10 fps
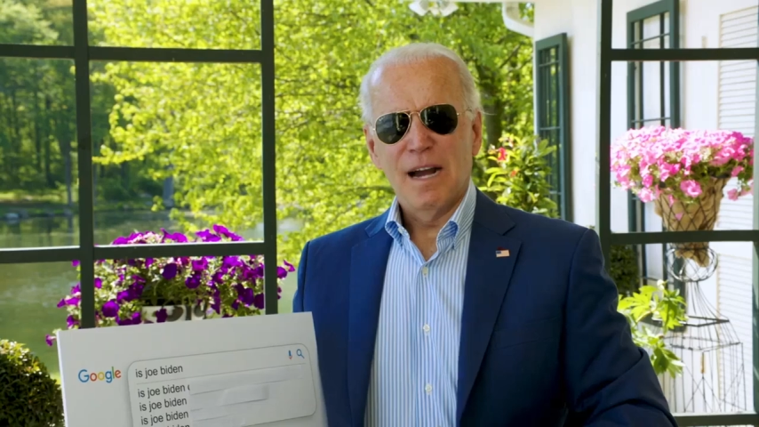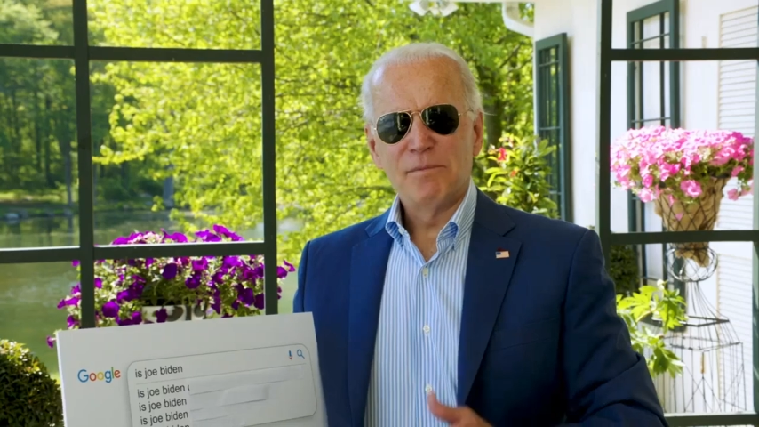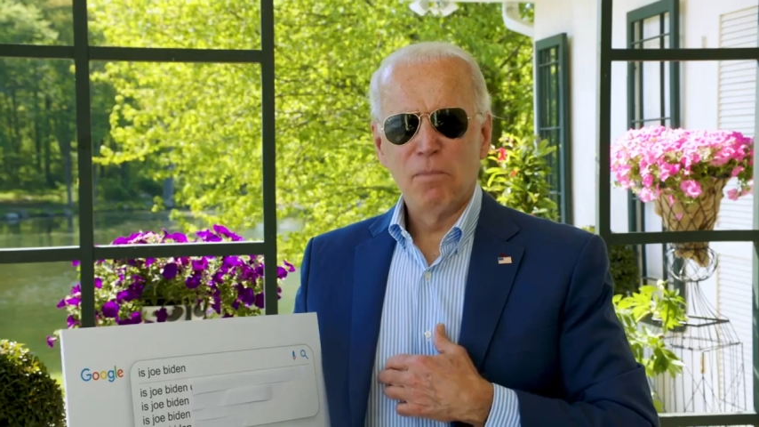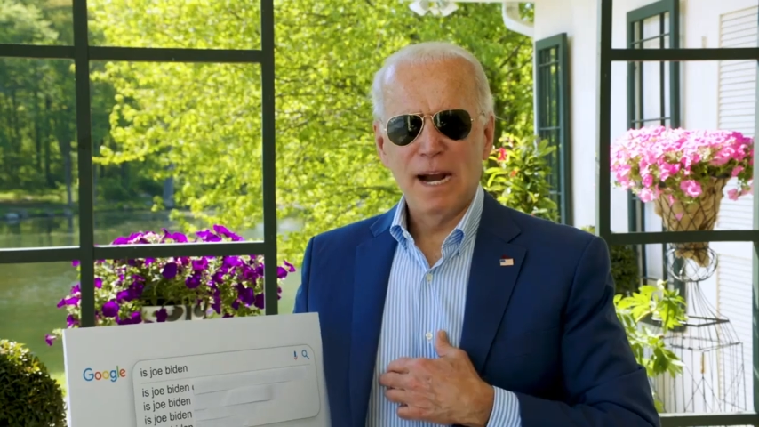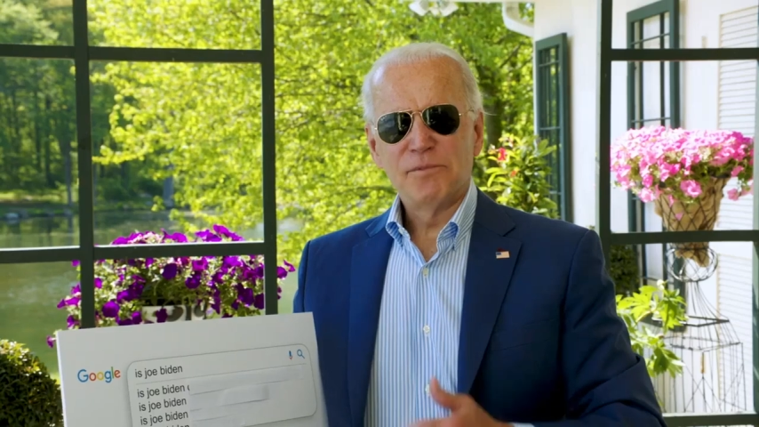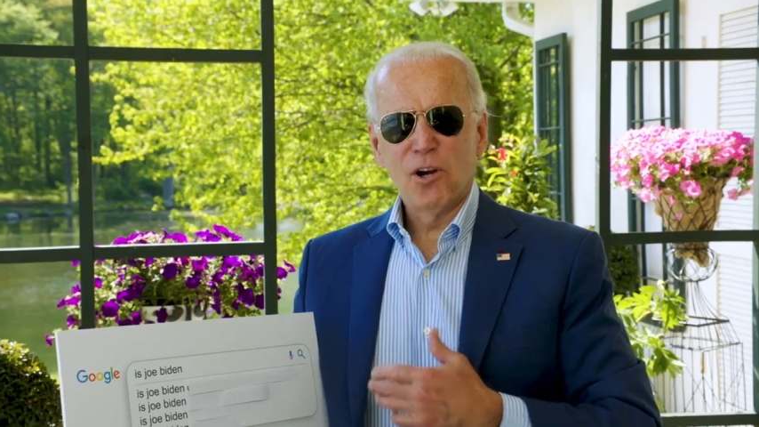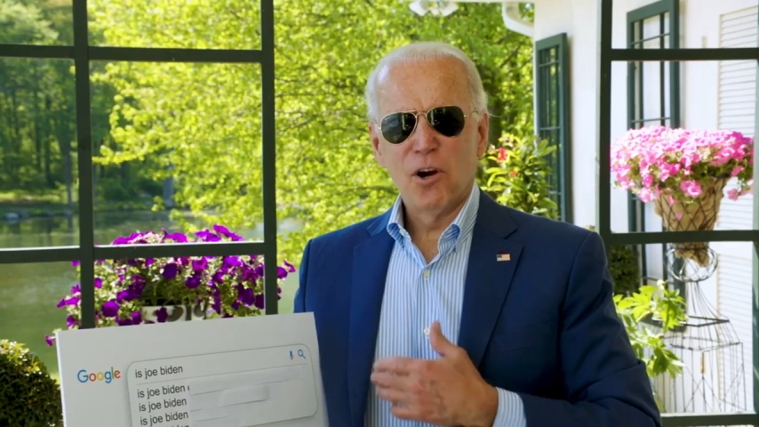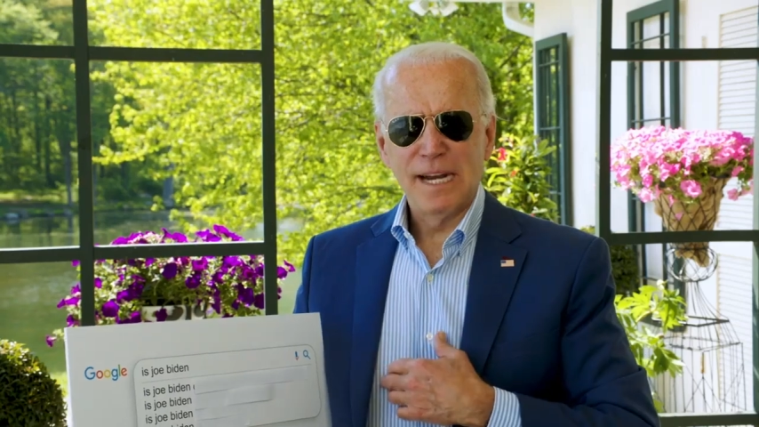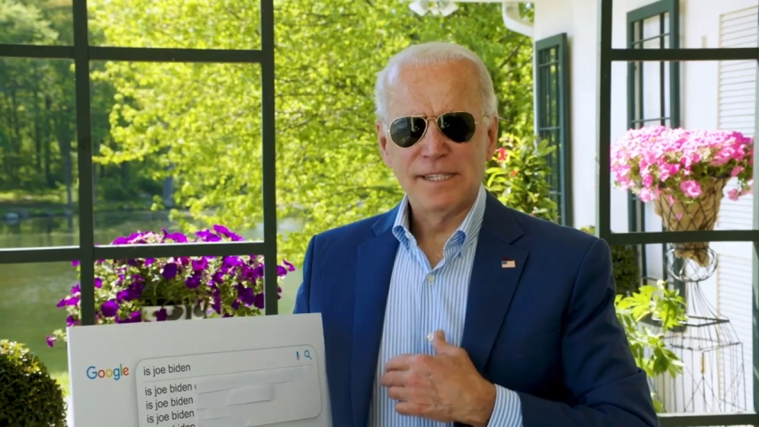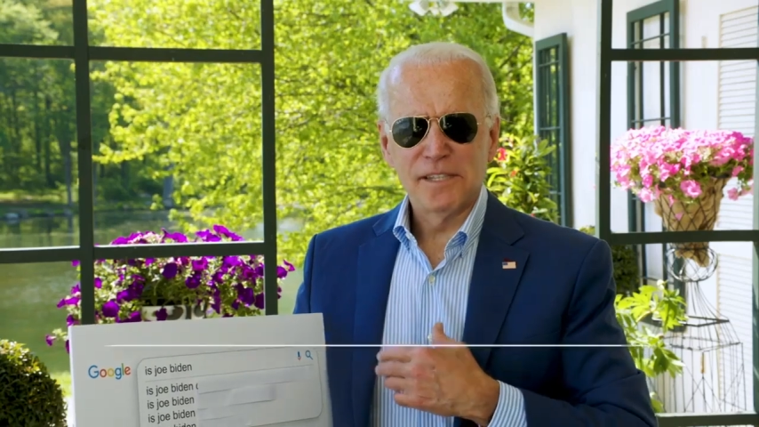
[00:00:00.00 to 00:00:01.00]
I'm by
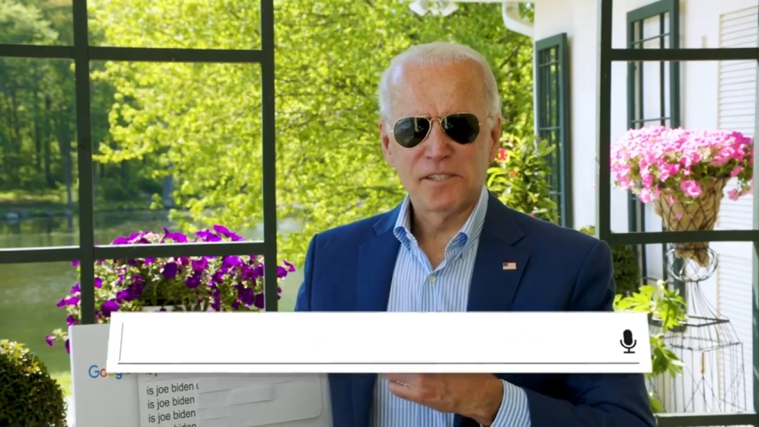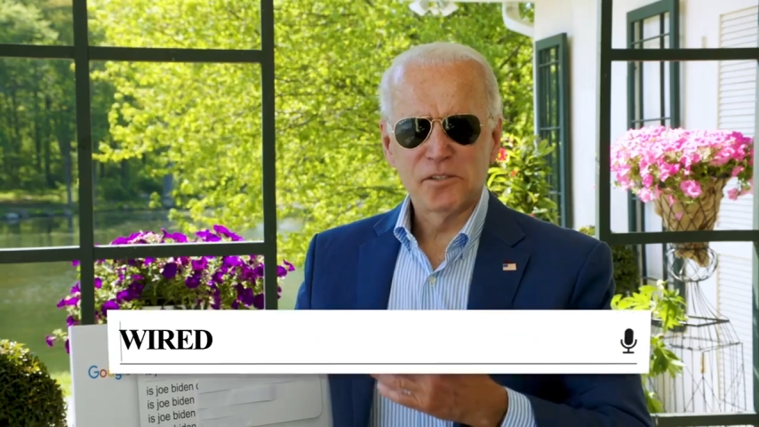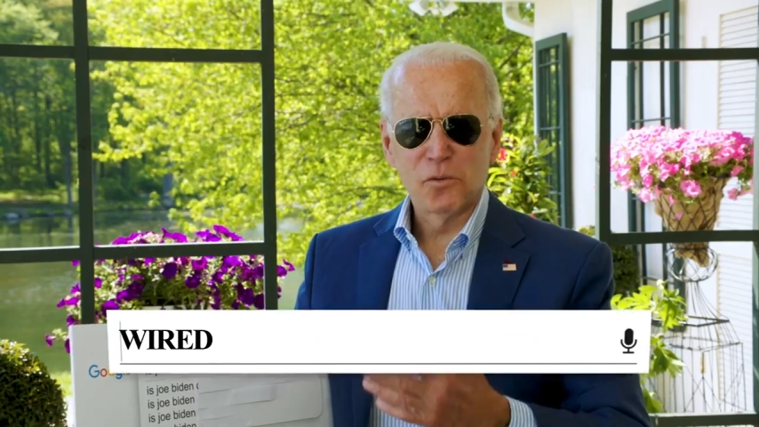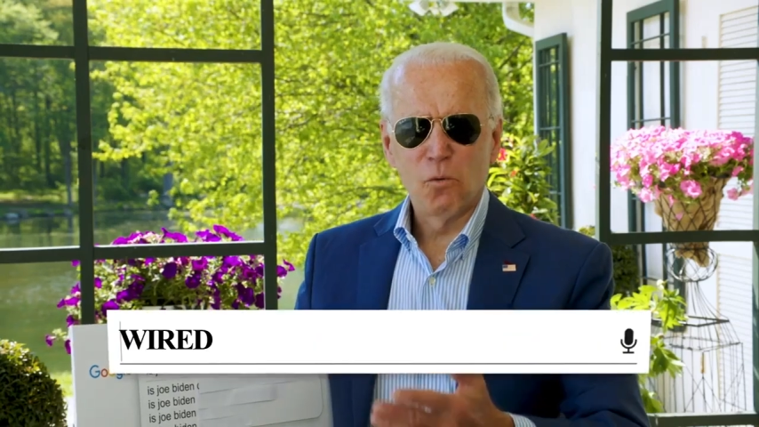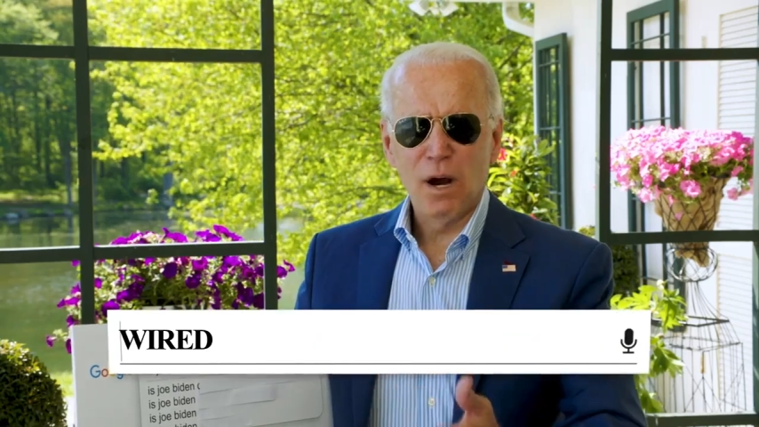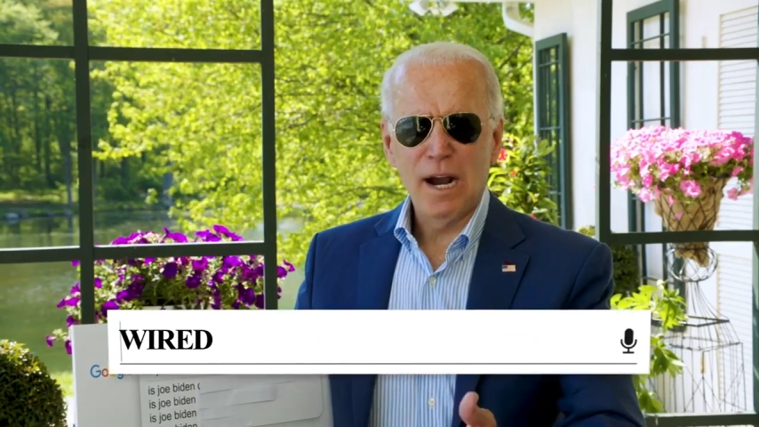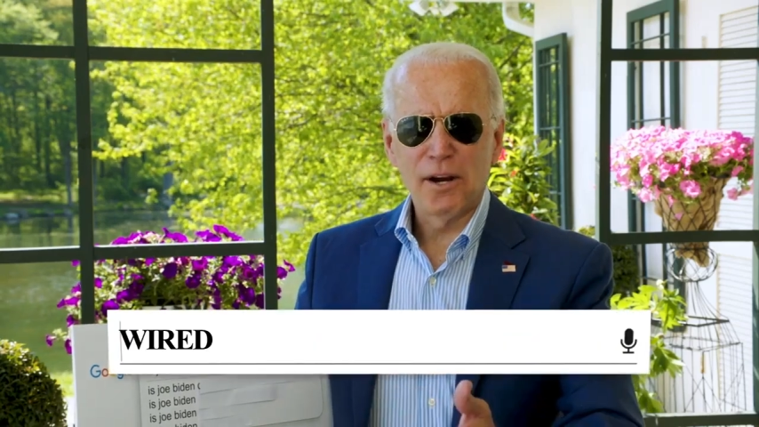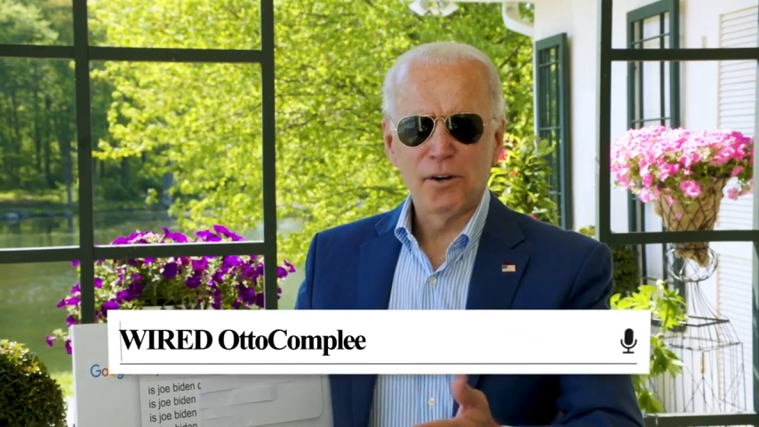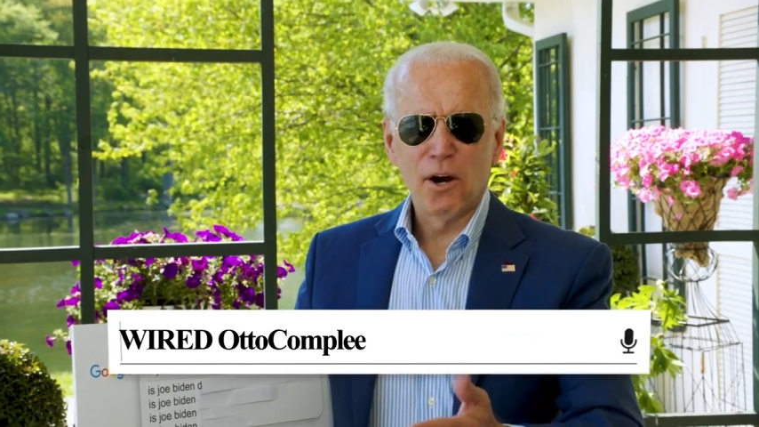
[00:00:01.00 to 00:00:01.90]
Joe. This is the Wired